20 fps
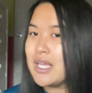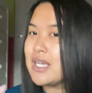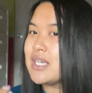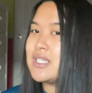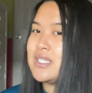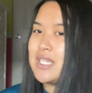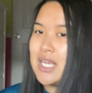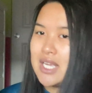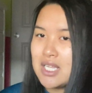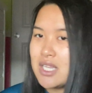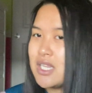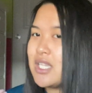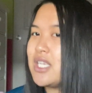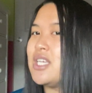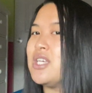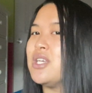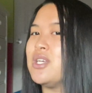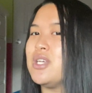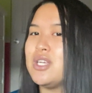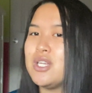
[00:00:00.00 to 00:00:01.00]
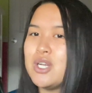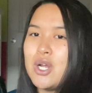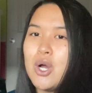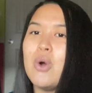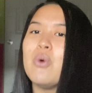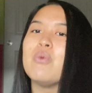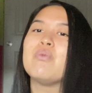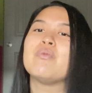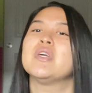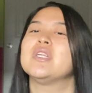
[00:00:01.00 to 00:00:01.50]
like a daily, you
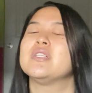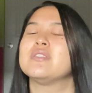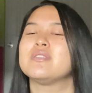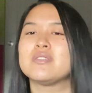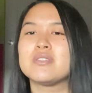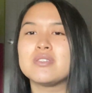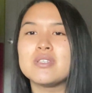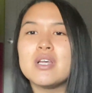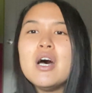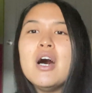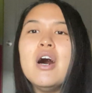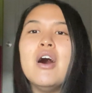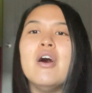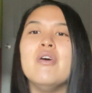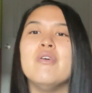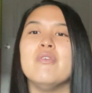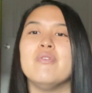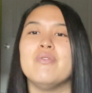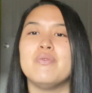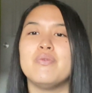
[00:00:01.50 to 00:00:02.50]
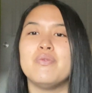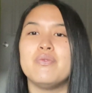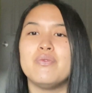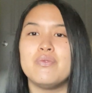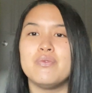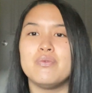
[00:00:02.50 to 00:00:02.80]
know, rinse of